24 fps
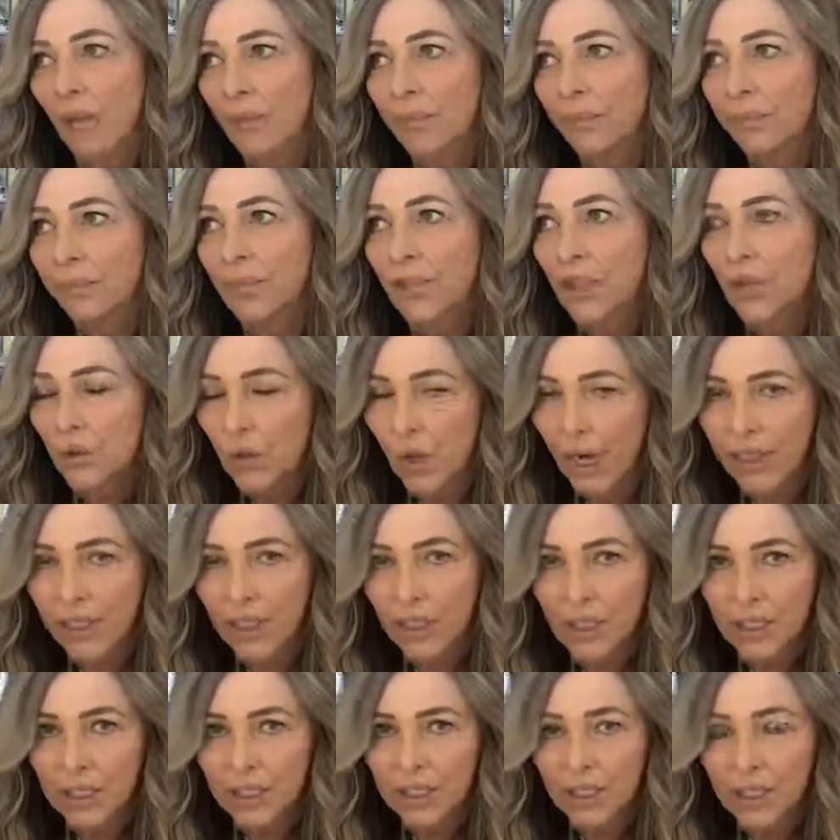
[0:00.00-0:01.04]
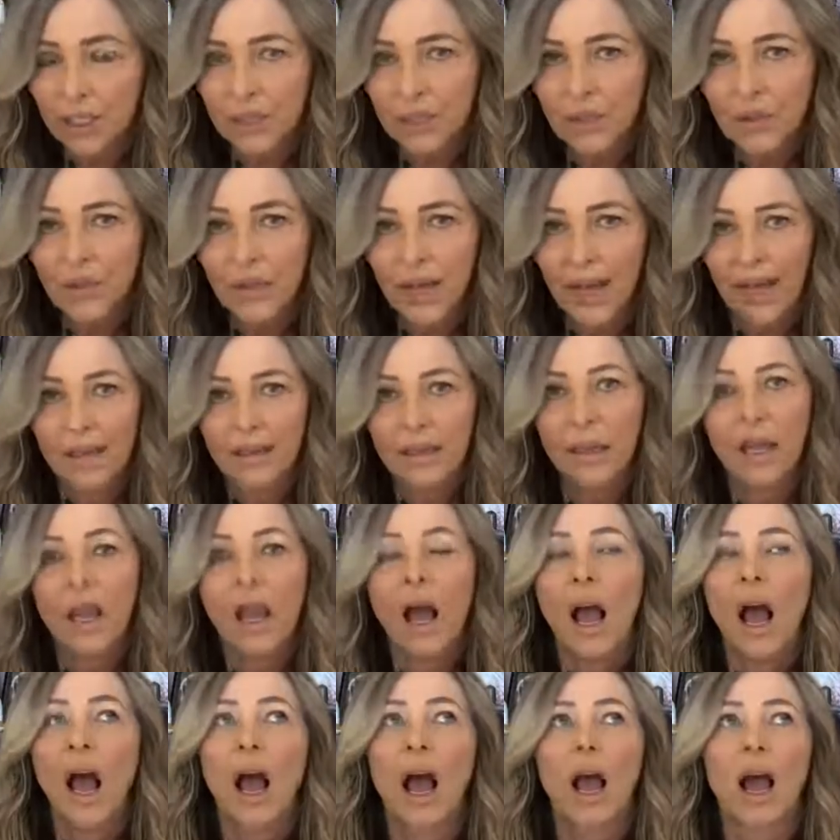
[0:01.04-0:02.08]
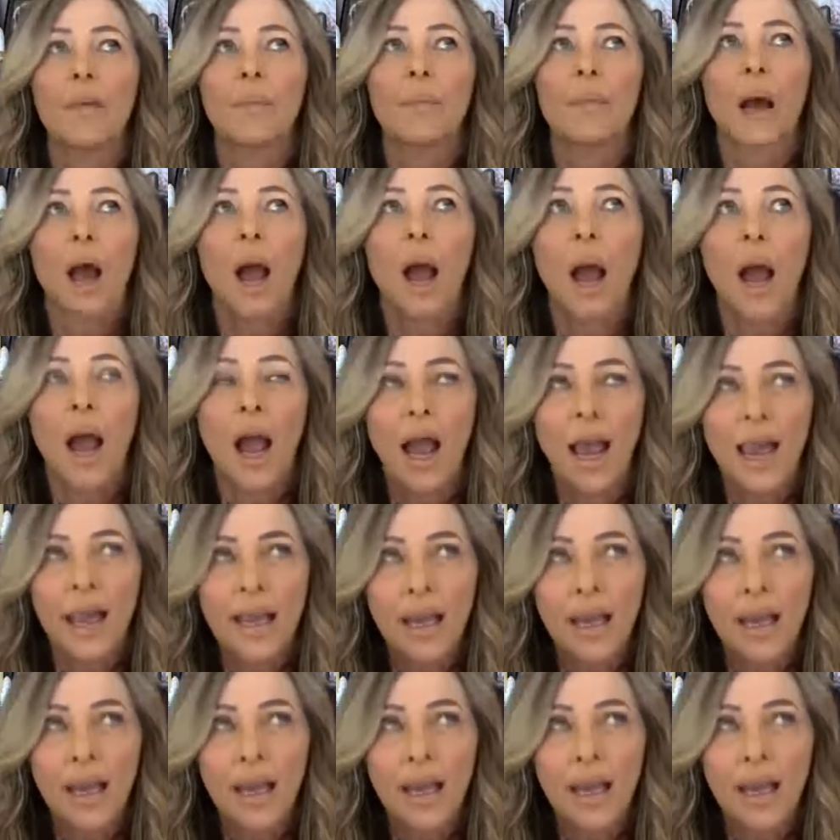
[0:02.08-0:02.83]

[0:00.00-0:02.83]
strategies to do that. I